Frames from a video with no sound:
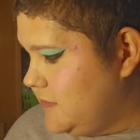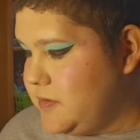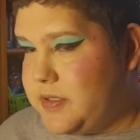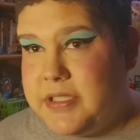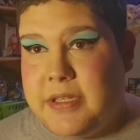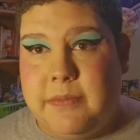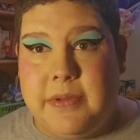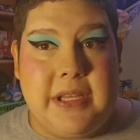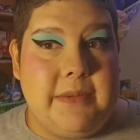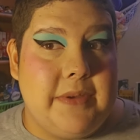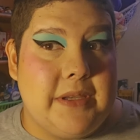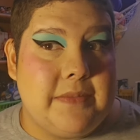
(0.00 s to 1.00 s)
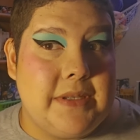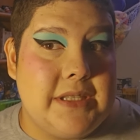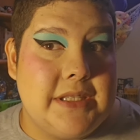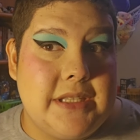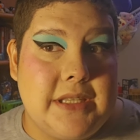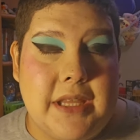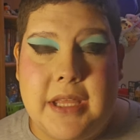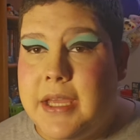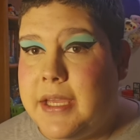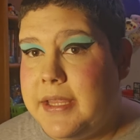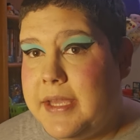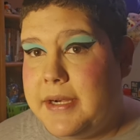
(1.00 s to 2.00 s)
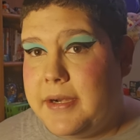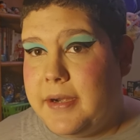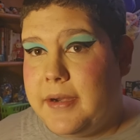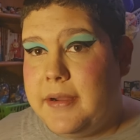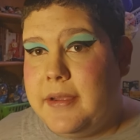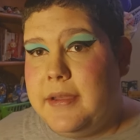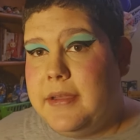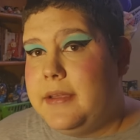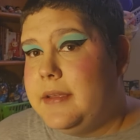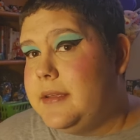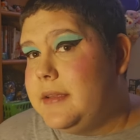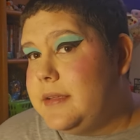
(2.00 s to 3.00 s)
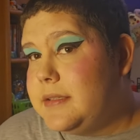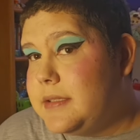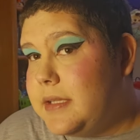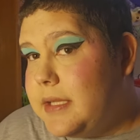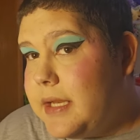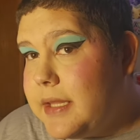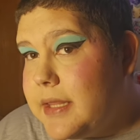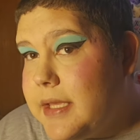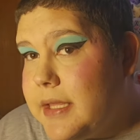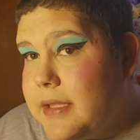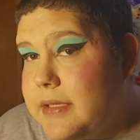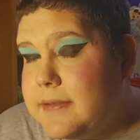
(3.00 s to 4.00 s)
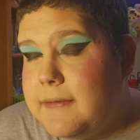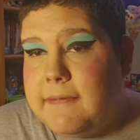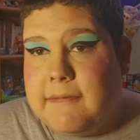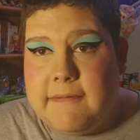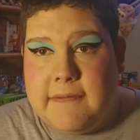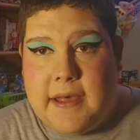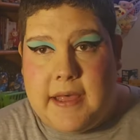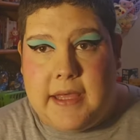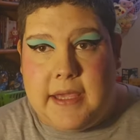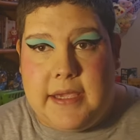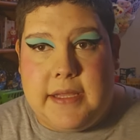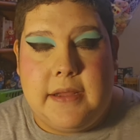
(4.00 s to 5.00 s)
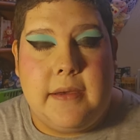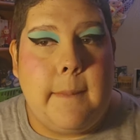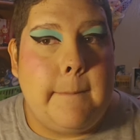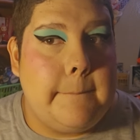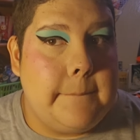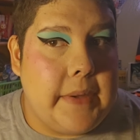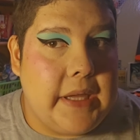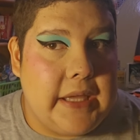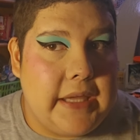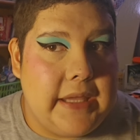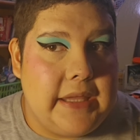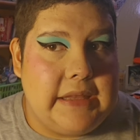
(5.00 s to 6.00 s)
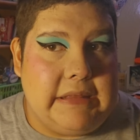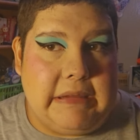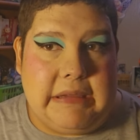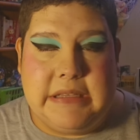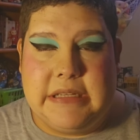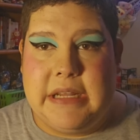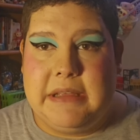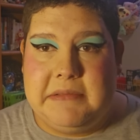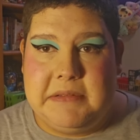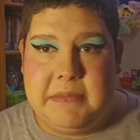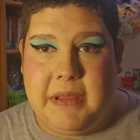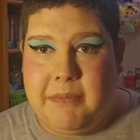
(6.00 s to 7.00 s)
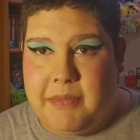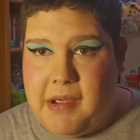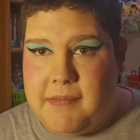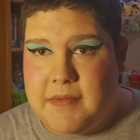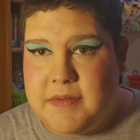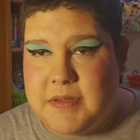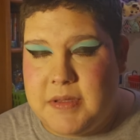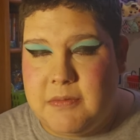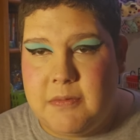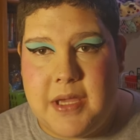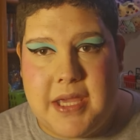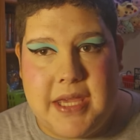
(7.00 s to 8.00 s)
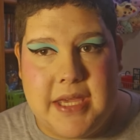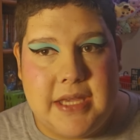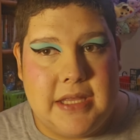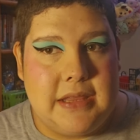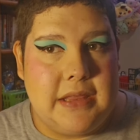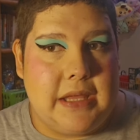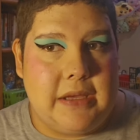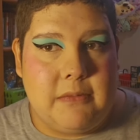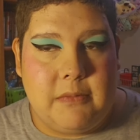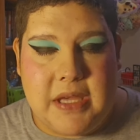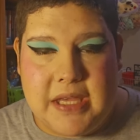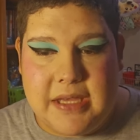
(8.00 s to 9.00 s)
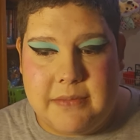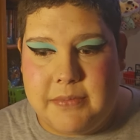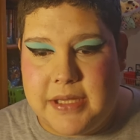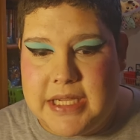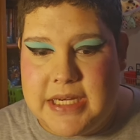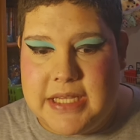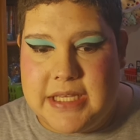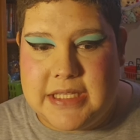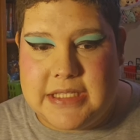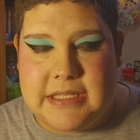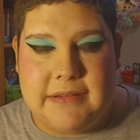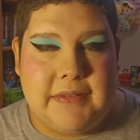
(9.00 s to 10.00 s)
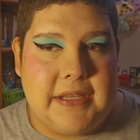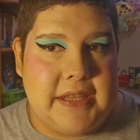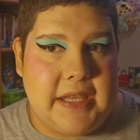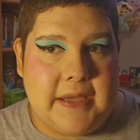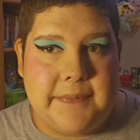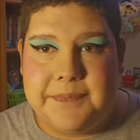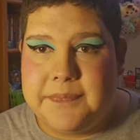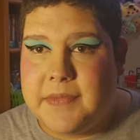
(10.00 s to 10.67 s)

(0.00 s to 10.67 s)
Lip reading: Trixie Play Pigments and eyeliner, and I think it looked fine, but I did have some like problems with the wing and like wing bleeding and stuff like that.